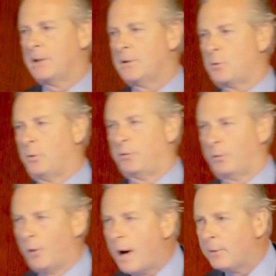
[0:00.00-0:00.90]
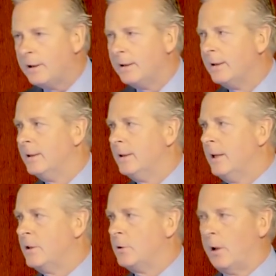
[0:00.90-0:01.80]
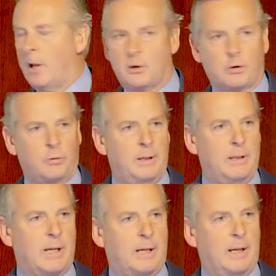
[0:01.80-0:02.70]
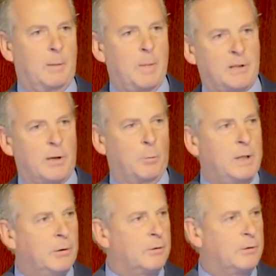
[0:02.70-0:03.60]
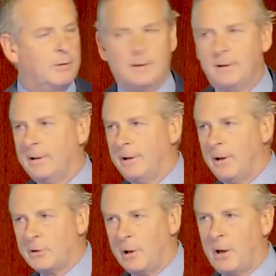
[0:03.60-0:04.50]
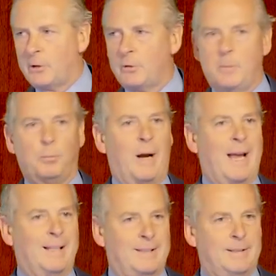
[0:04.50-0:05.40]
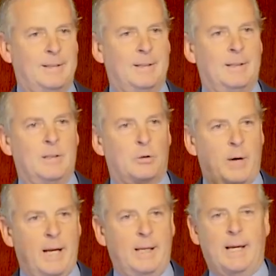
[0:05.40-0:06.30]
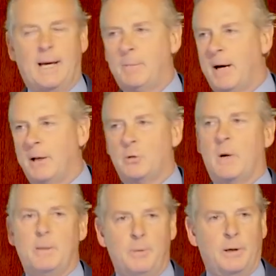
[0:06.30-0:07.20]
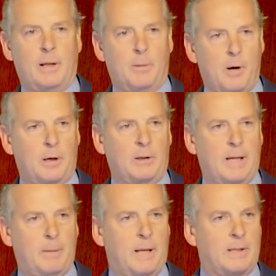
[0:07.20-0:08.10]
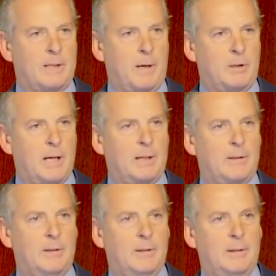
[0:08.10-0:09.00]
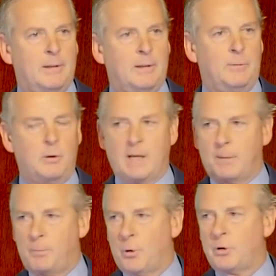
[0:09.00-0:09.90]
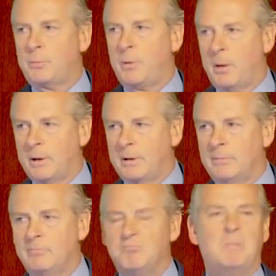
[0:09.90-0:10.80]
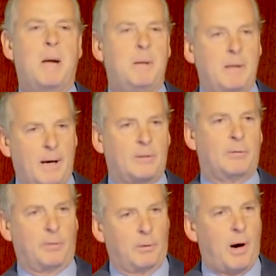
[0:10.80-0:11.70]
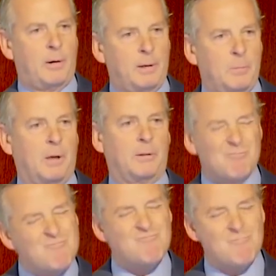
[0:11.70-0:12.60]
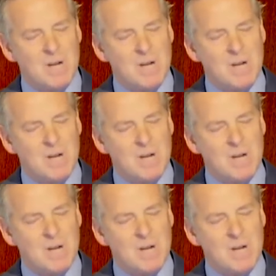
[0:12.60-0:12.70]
that's called Ferrari. It's a luxury, it's like an Hermes on wheels. You know, it's a luxury brand trading at about a $20 billion market cap last time I checked. If you take Porsche public, maybe not Ferrari, but